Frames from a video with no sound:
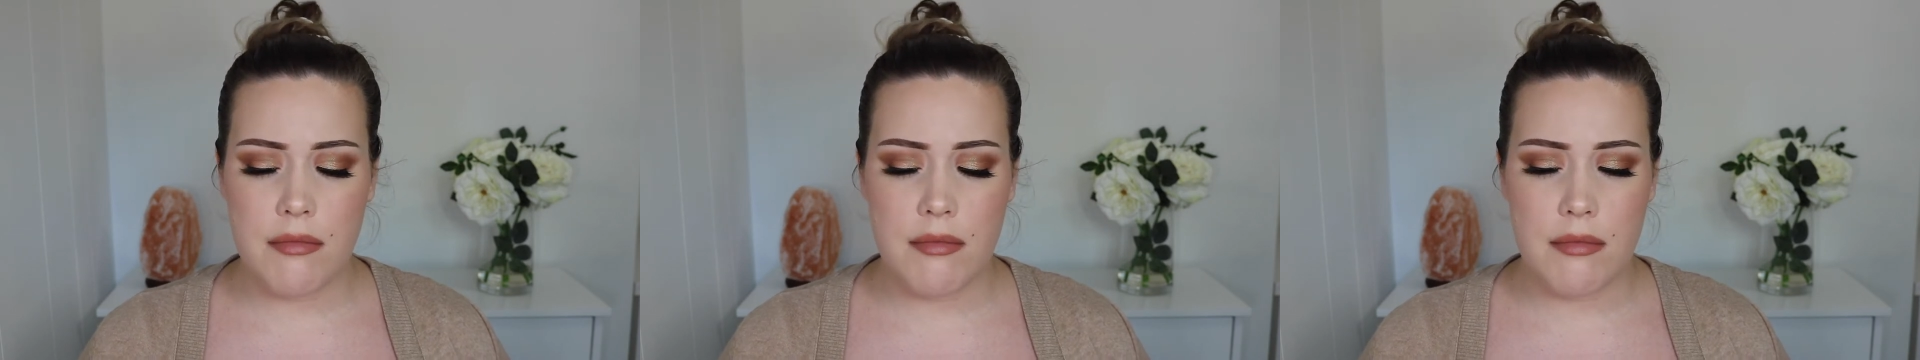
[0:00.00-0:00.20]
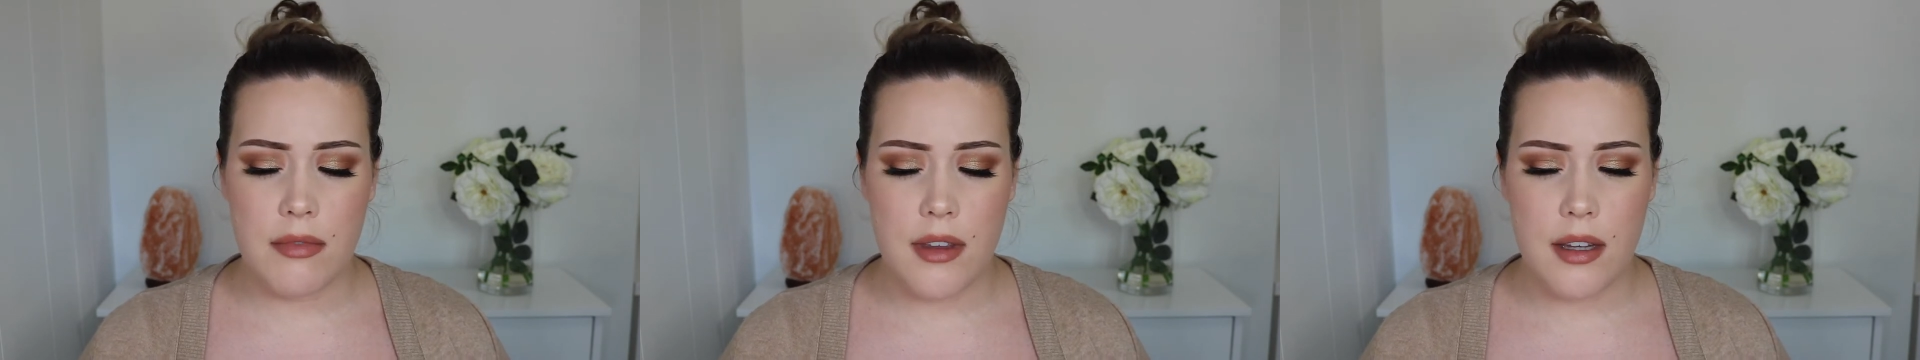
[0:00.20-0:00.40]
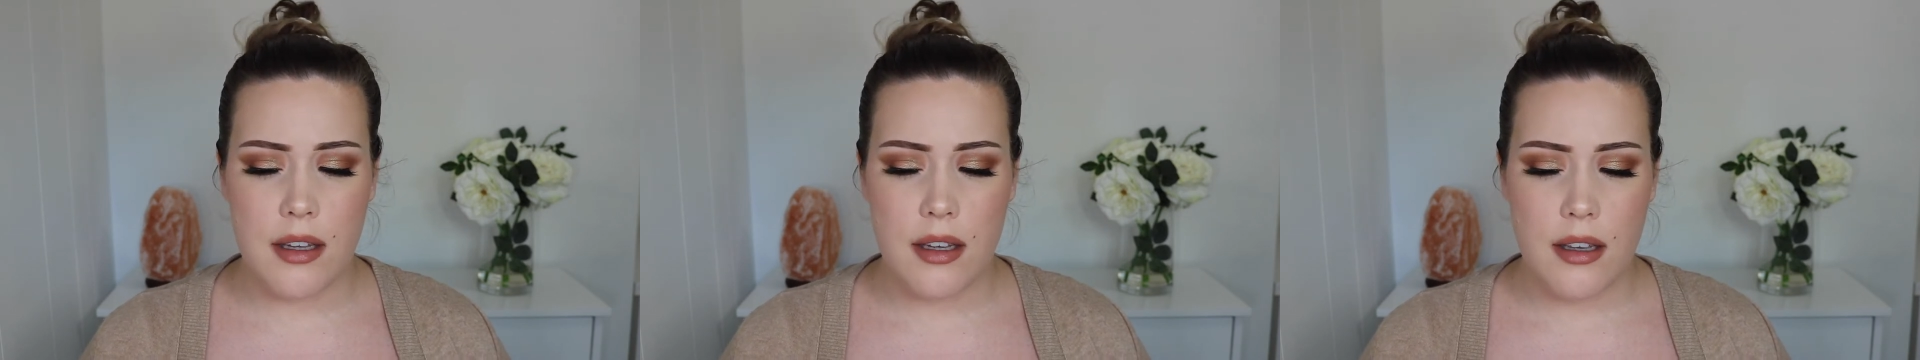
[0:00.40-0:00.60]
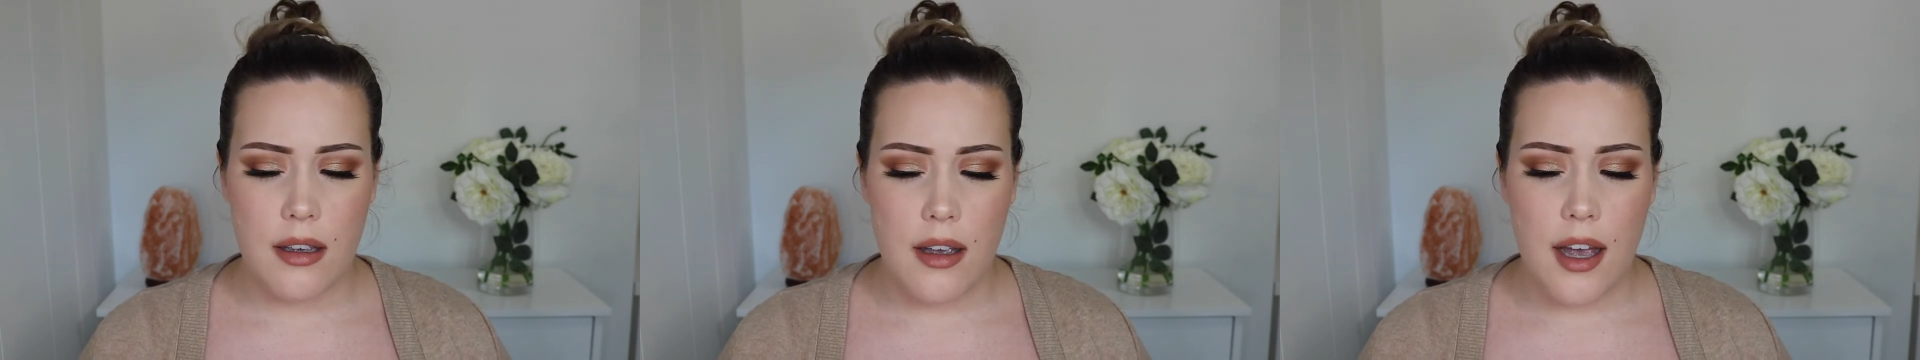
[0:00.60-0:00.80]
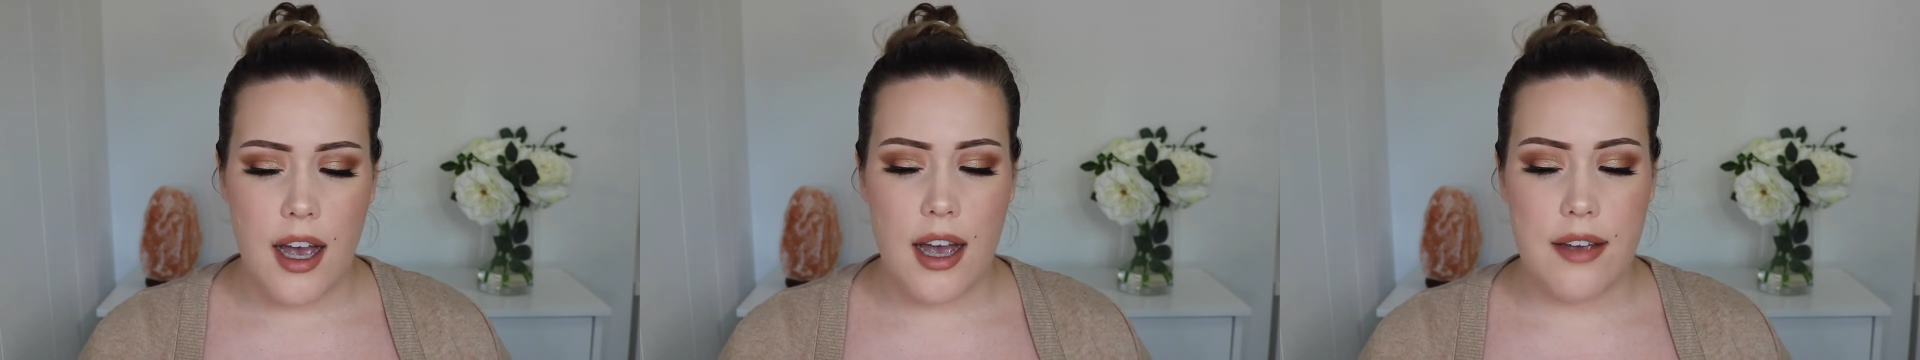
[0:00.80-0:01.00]

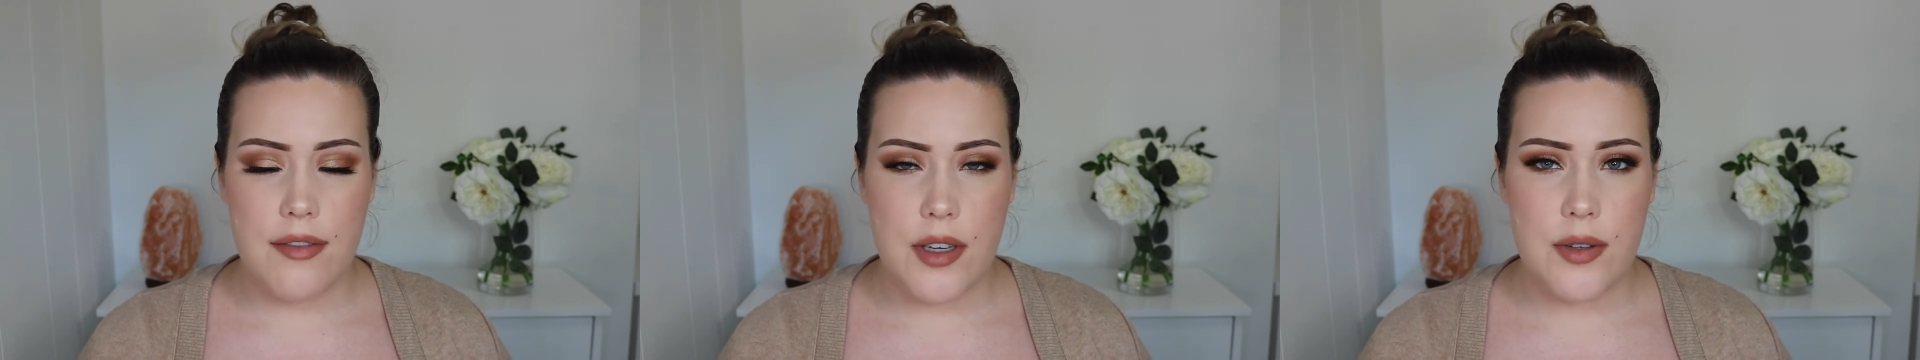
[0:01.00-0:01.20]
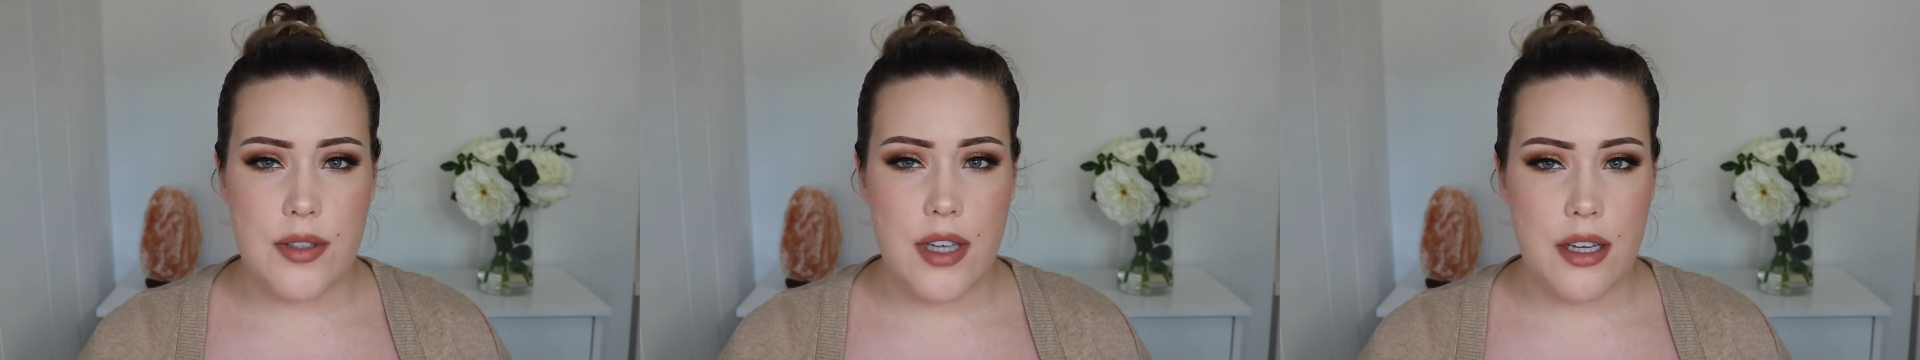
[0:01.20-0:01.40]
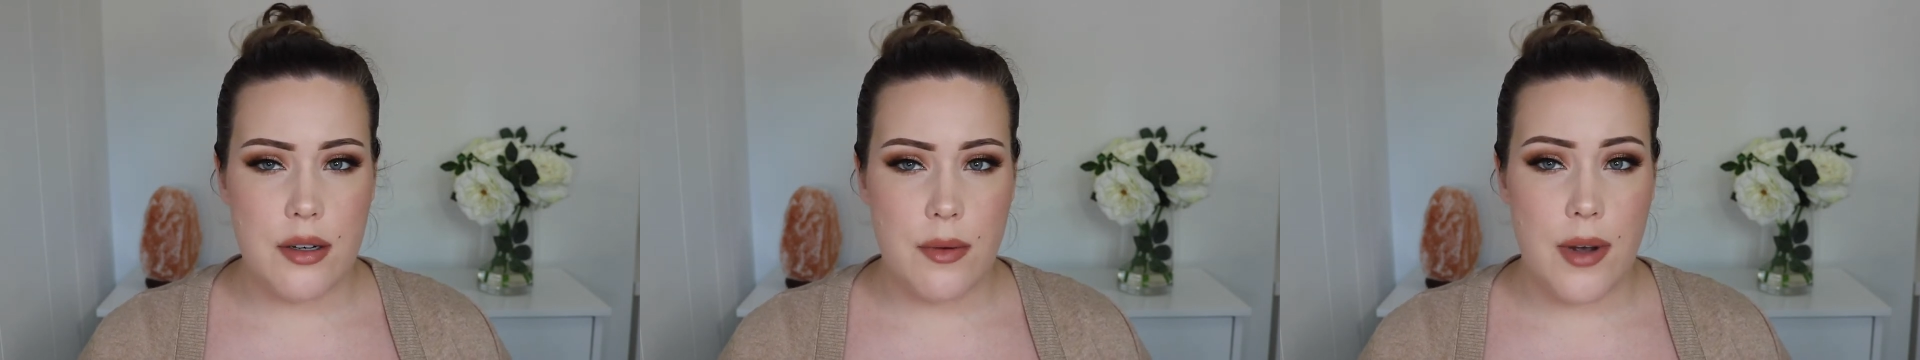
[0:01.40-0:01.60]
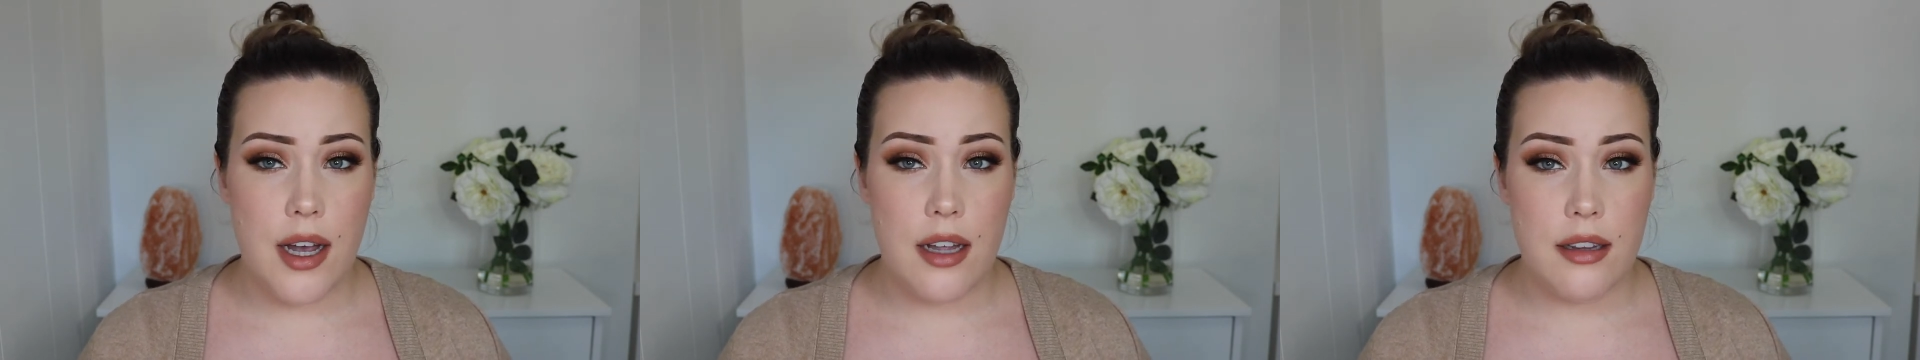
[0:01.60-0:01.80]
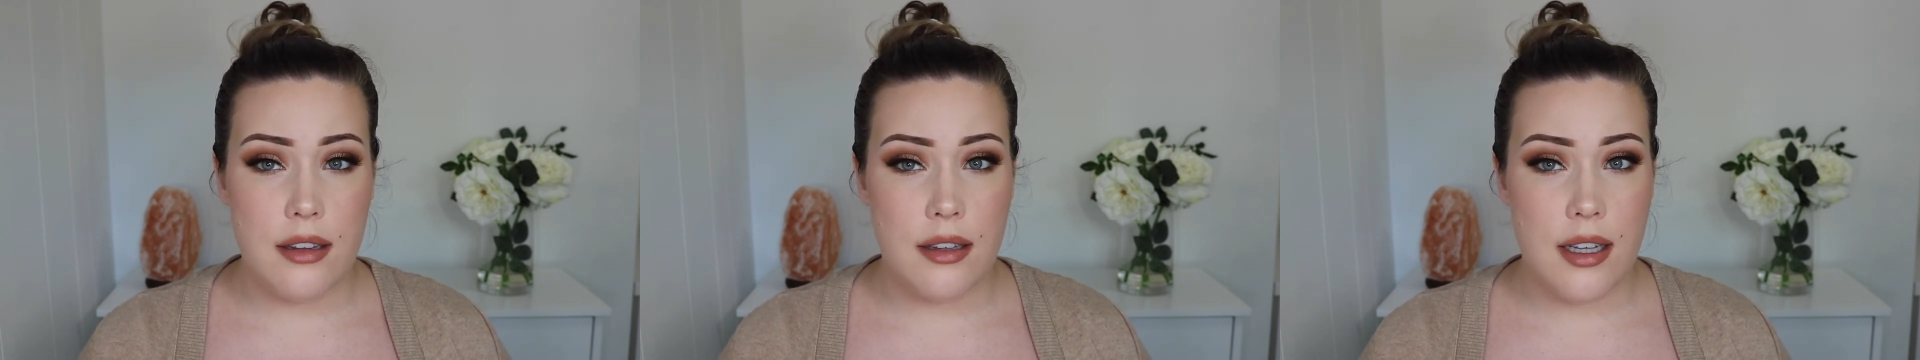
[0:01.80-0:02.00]
I haven't used that in a while.